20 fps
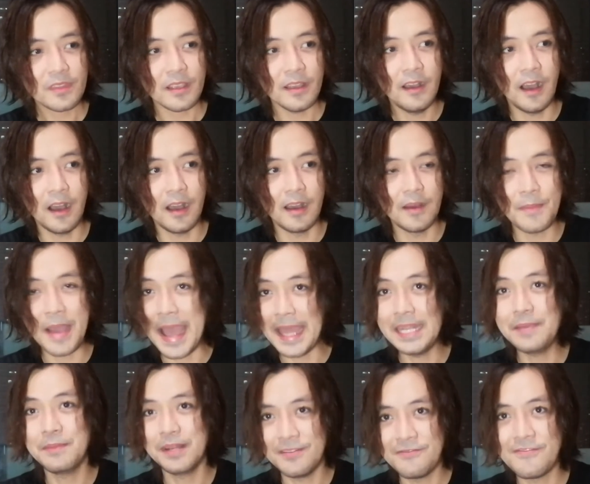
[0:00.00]

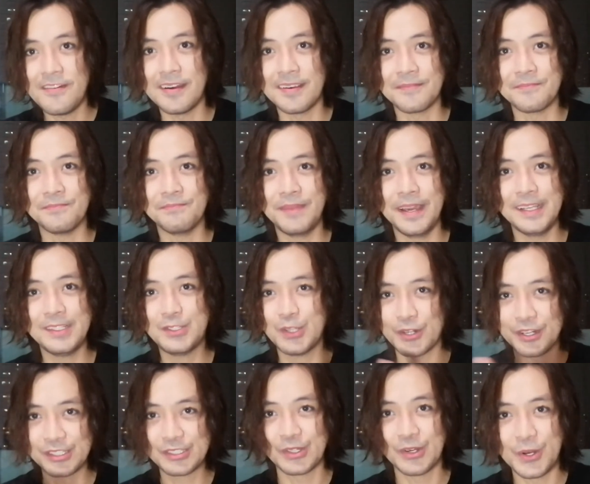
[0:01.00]
Animal Farm by
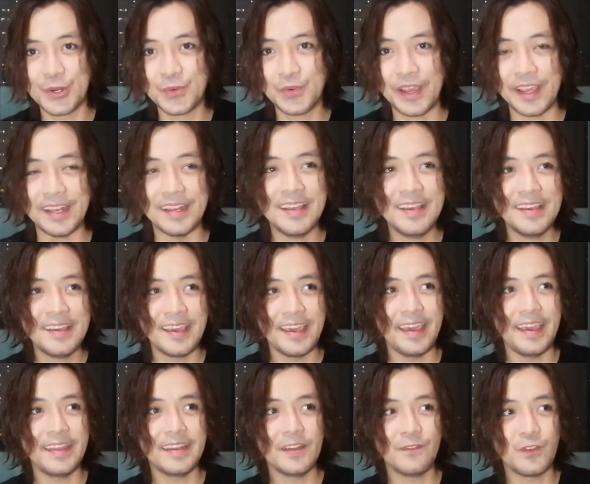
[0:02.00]
George Orwell,
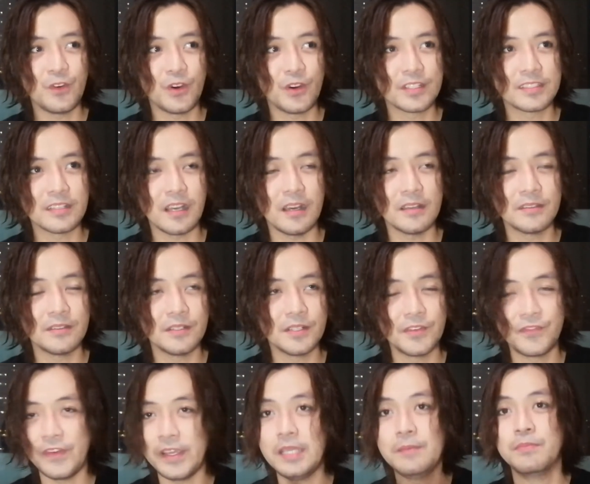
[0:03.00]
and of course other
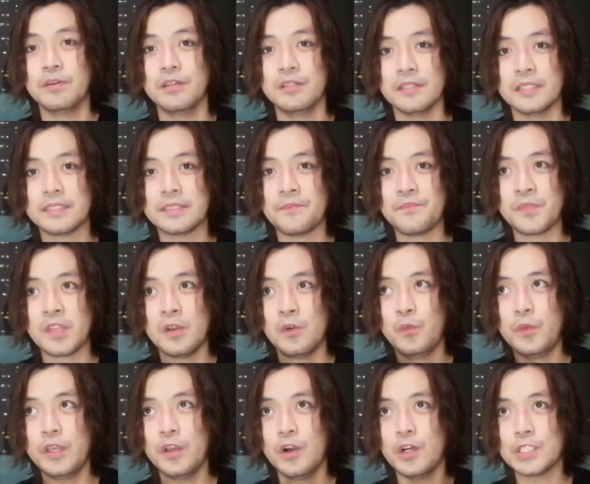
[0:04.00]
fables.
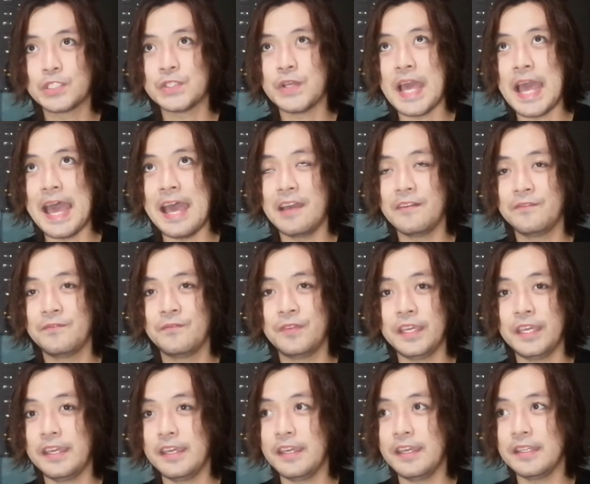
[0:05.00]
We also have
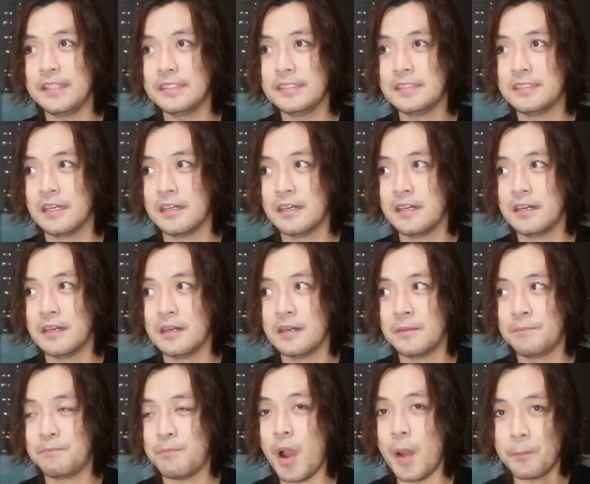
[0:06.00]
in
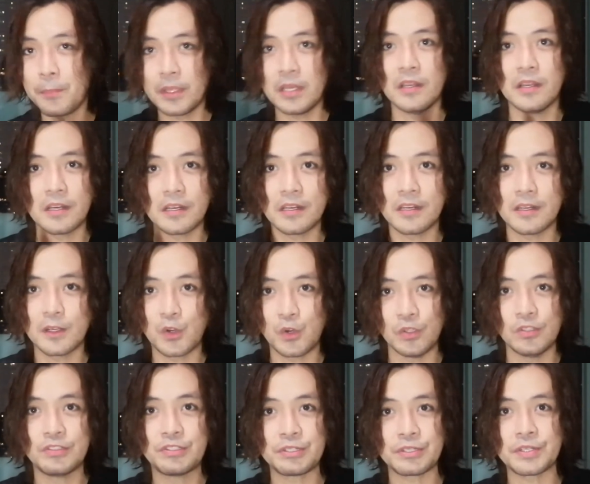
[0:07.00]
the popular
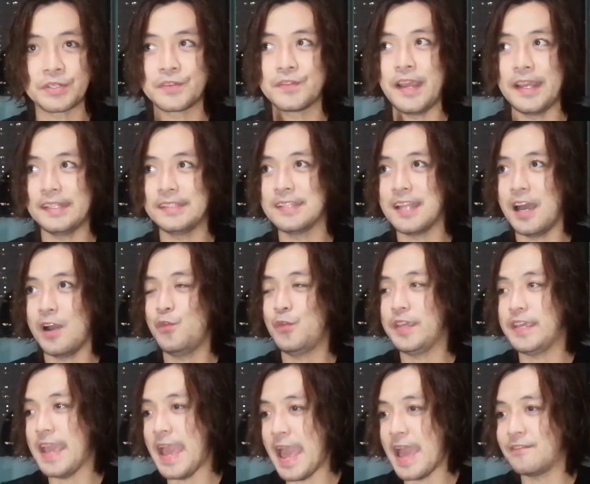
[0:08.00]
culture right now,
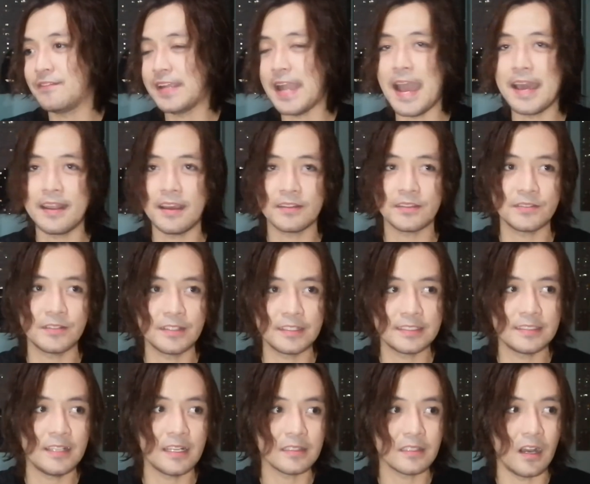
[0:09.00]
we have characters
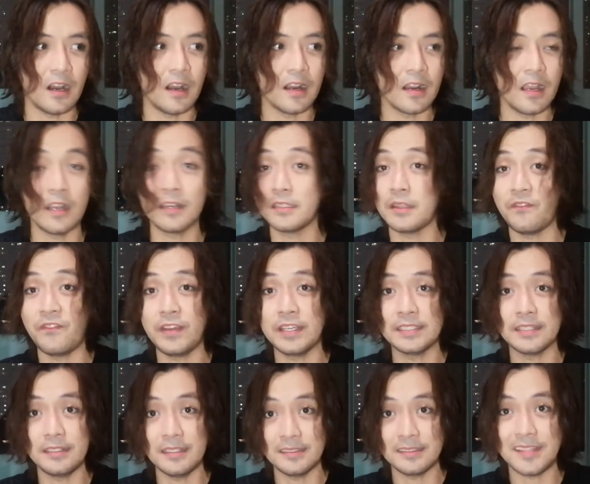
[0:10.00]
that are
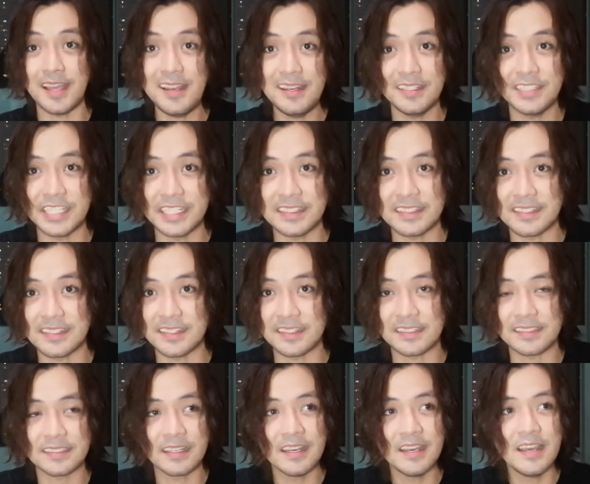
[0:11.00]
artificial
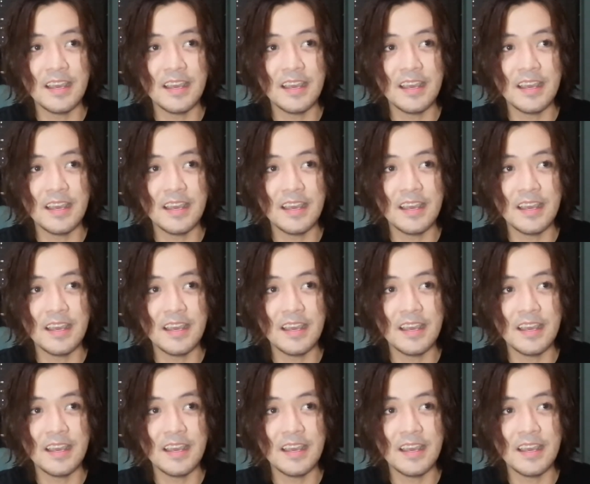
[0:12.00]
intelligences.